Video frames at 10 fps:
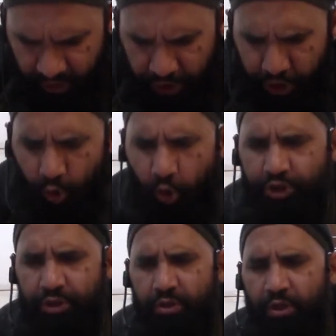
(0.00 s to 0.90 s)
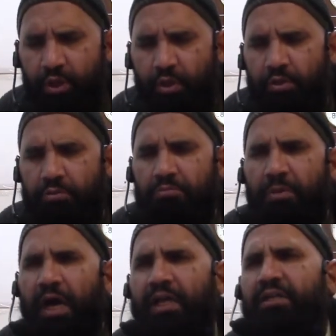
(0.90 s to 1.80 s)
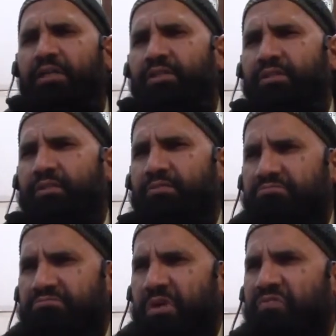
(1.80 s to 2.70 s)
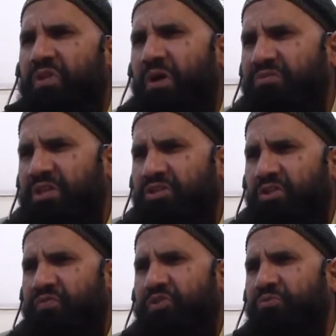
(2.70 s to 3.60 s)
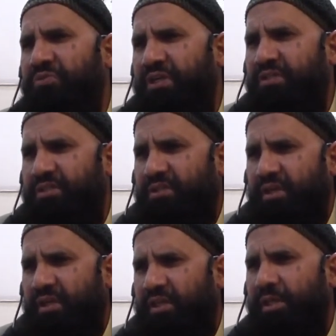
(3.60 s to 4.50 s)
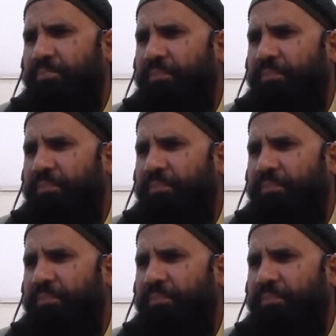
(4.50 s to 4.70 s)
he wrote, hundreds of thousands of students, they